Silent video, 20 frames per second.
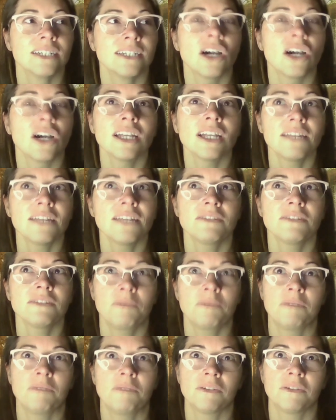God love the
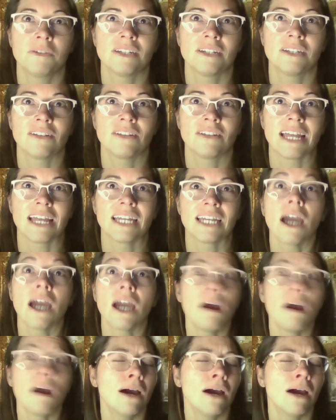people that are like,
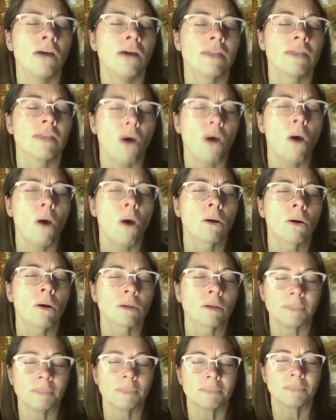oh, the
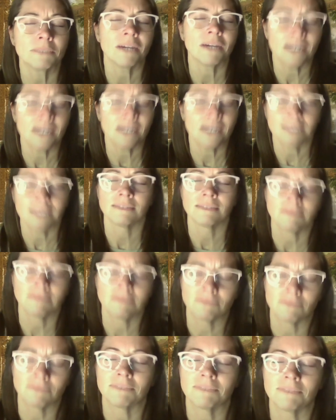orb is my
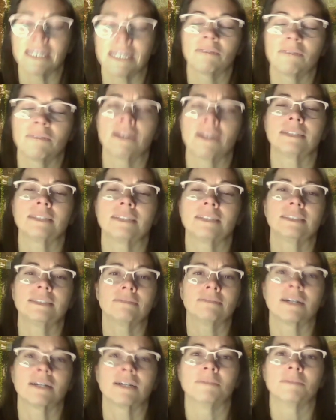dead
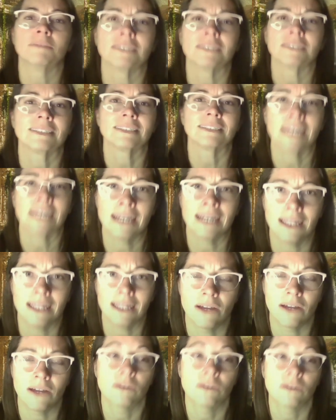relative coming to say
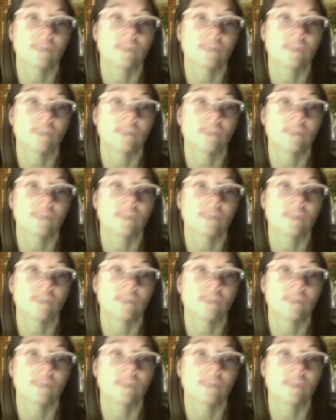hello.